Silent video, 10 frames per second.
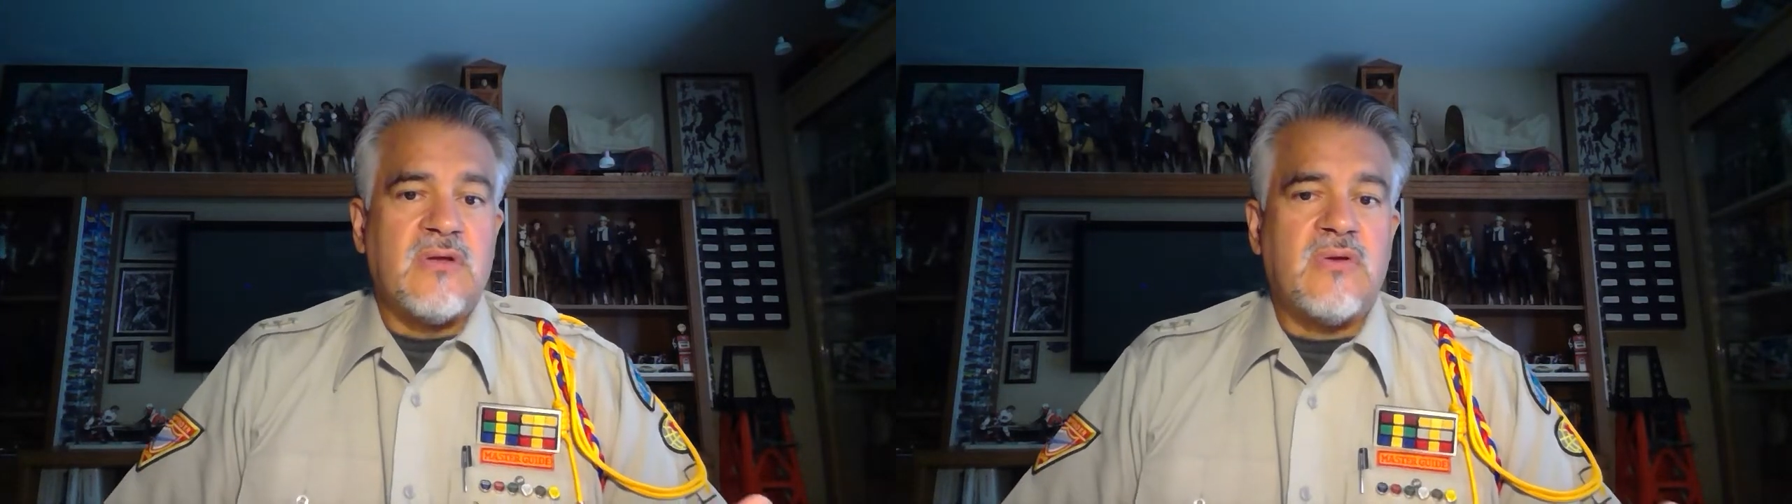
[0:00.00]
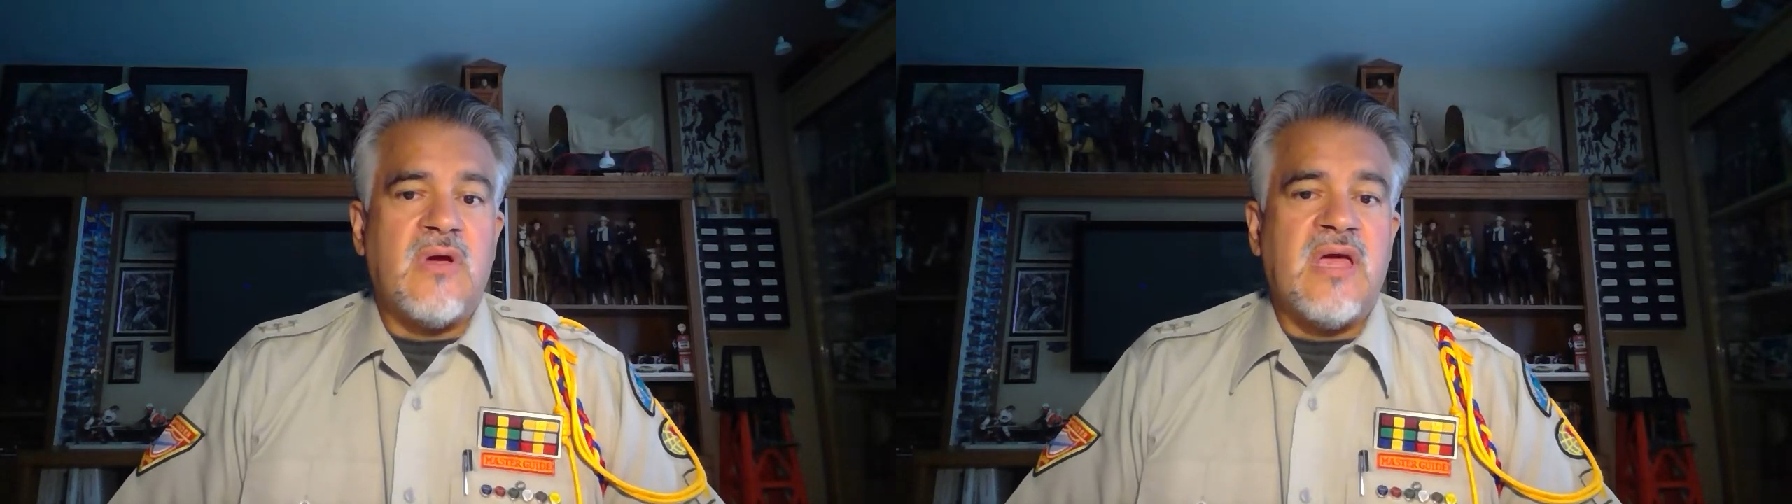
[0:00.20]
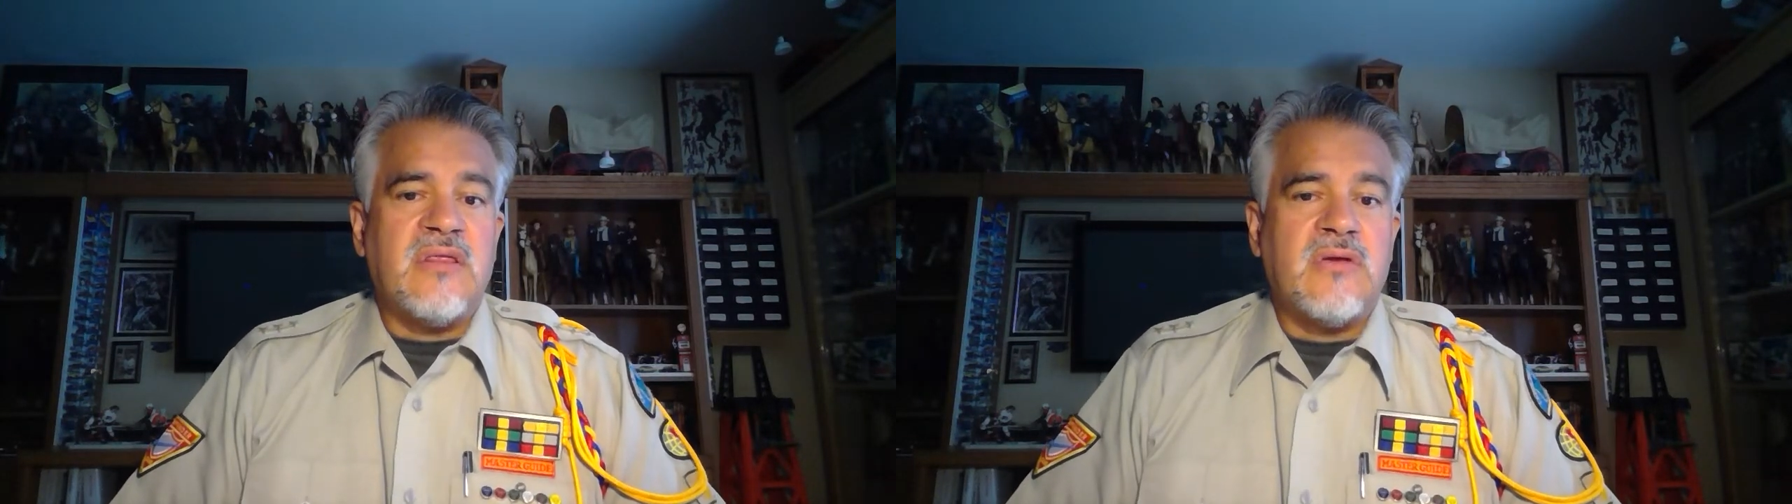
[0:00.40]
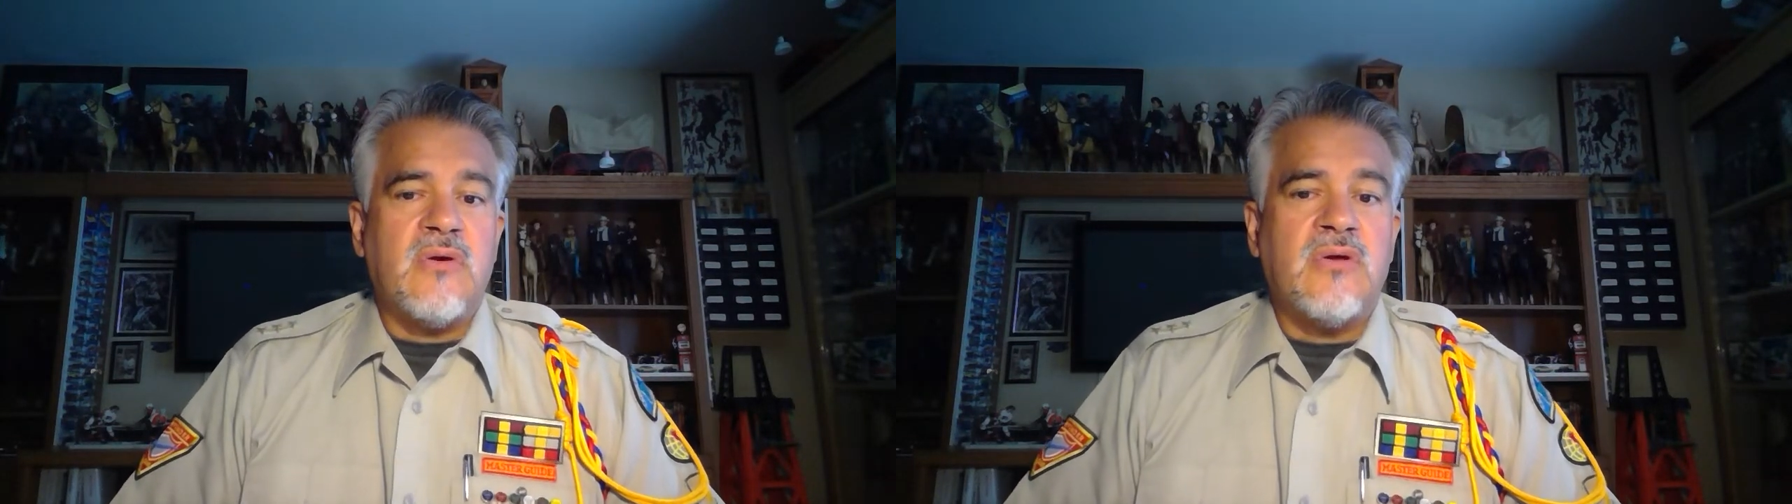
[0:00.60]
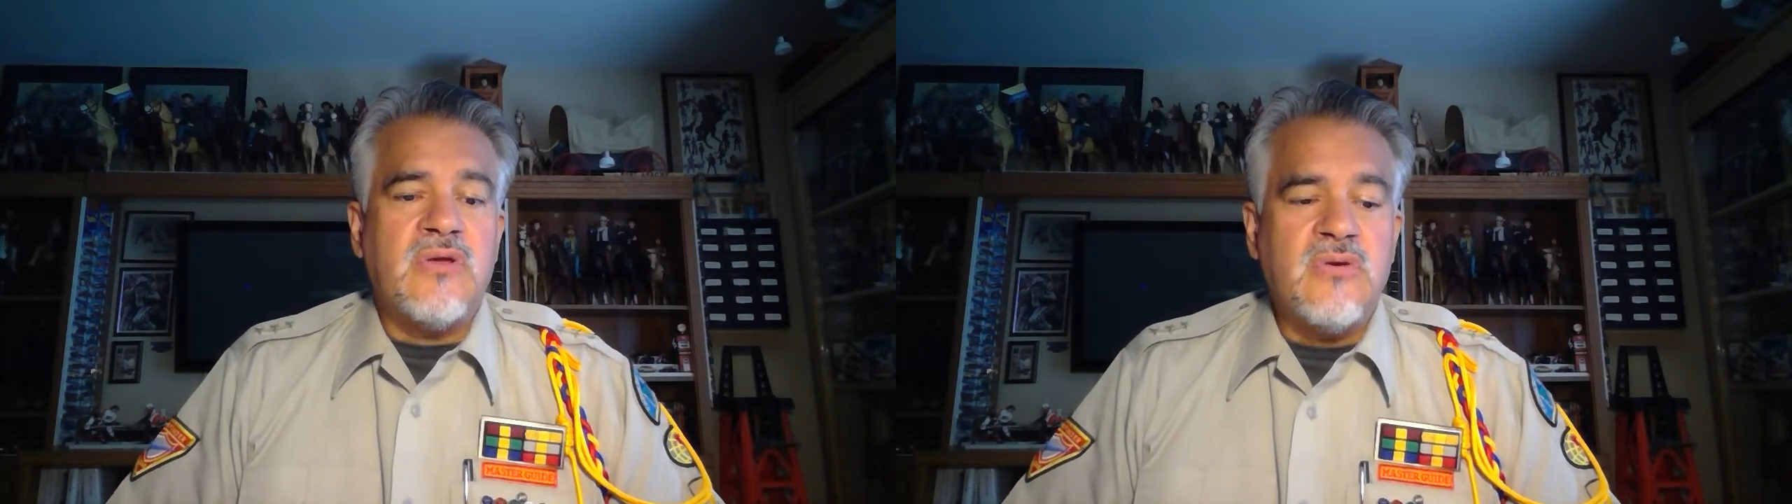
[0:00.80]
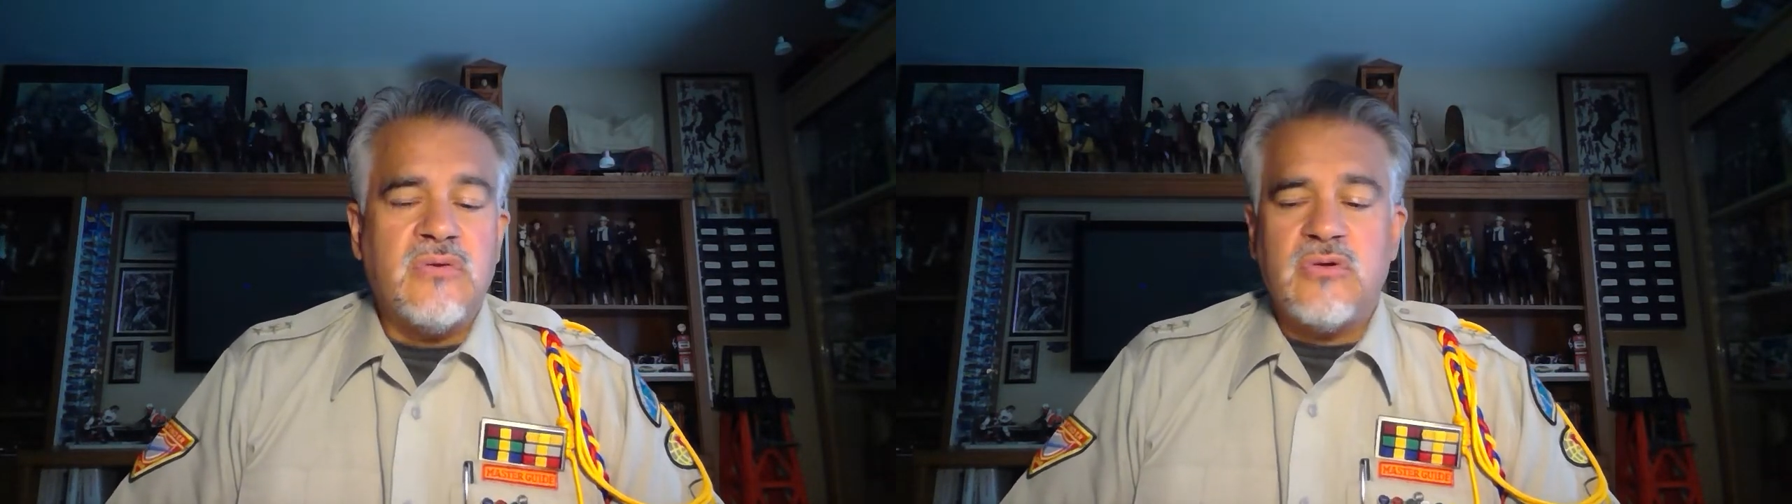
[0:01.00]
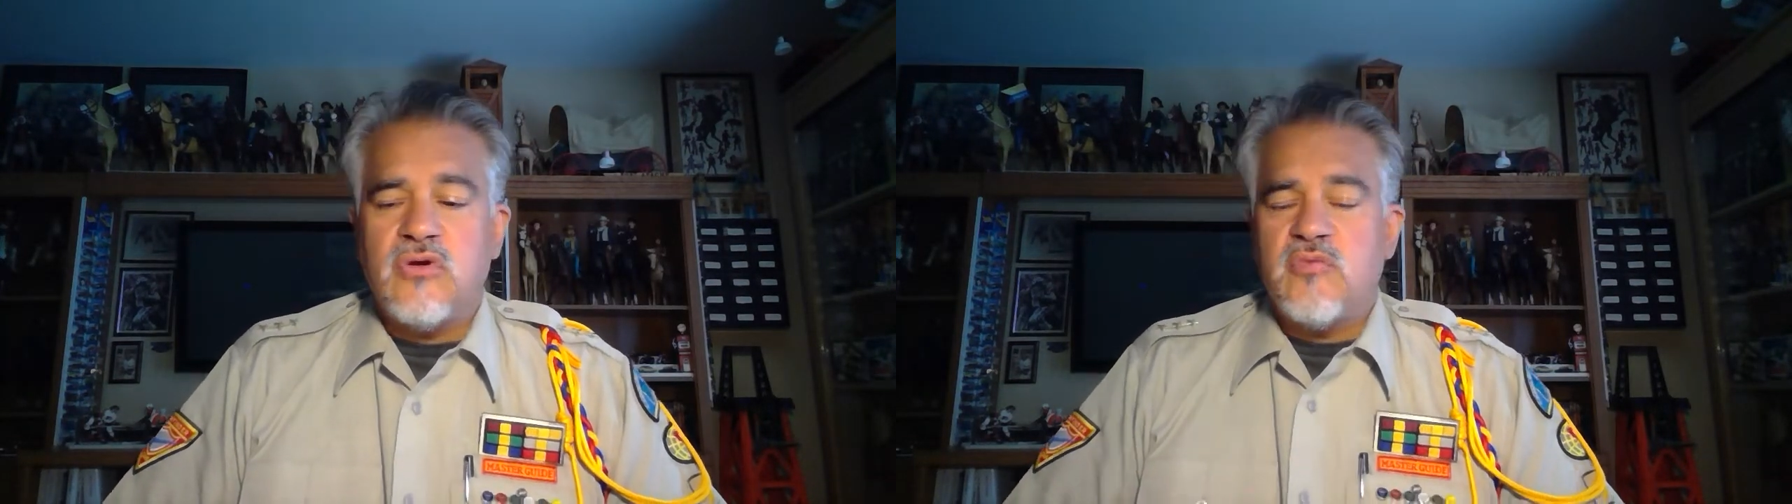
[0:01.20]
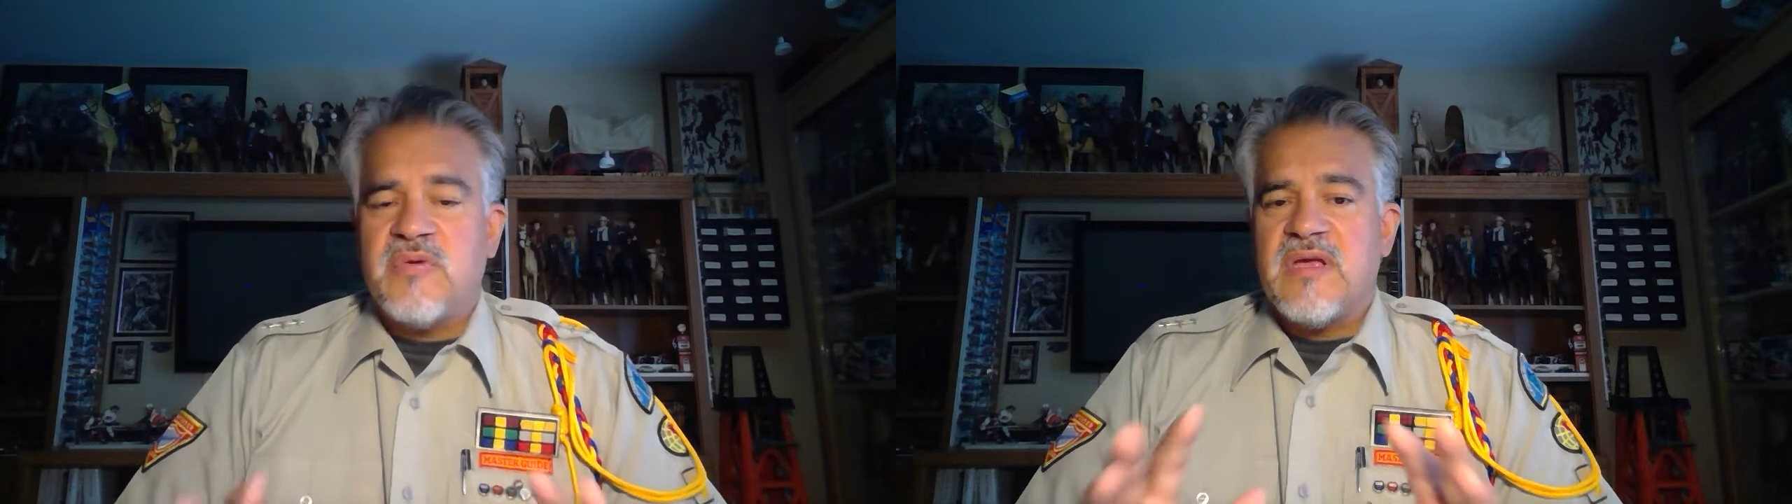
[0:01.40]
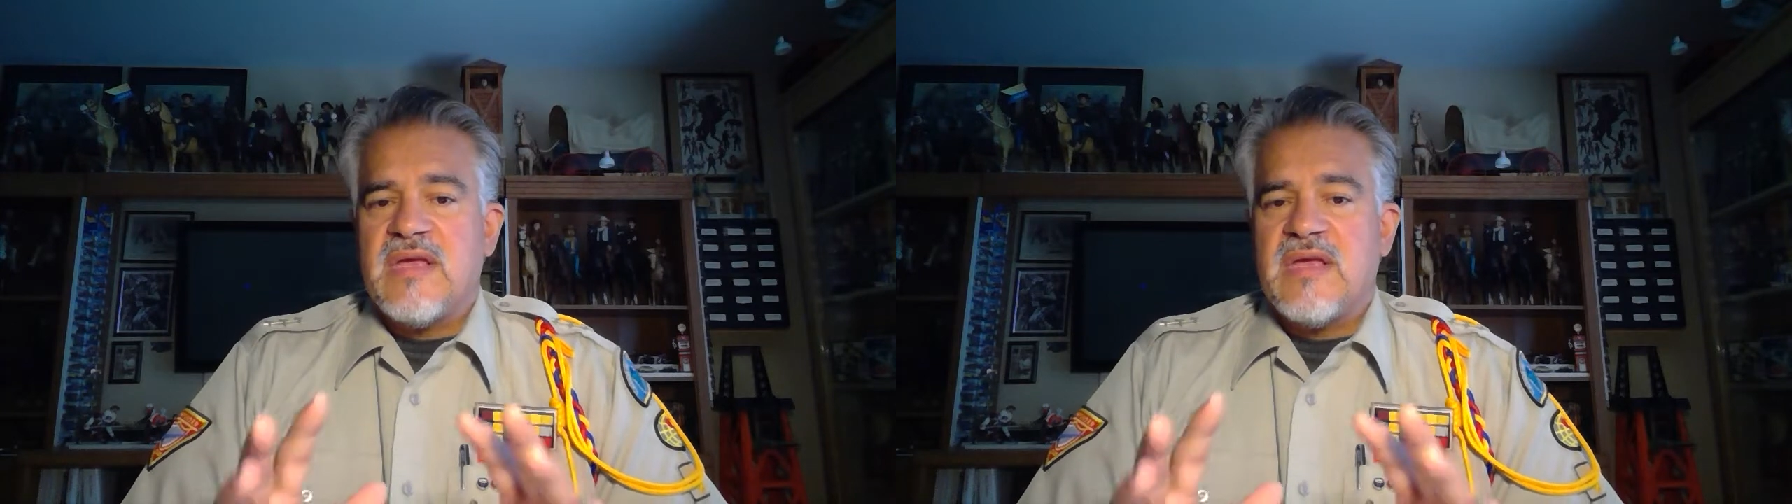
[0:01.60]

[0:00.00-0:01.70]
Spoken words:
go ahead to go to YouTube